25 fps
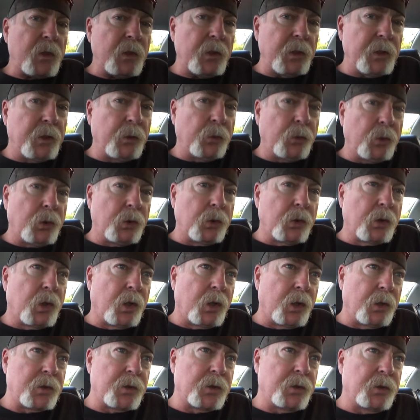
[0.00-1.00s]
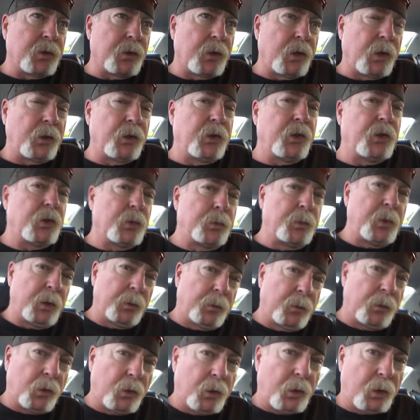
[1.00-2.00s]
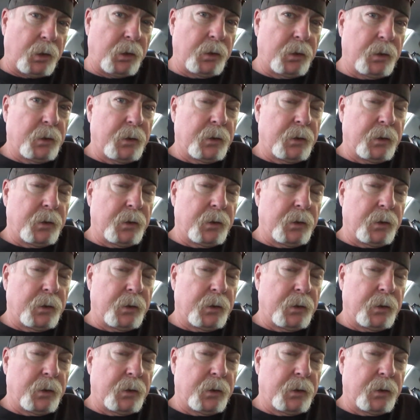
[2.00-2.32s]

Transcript: it will cost a little bit more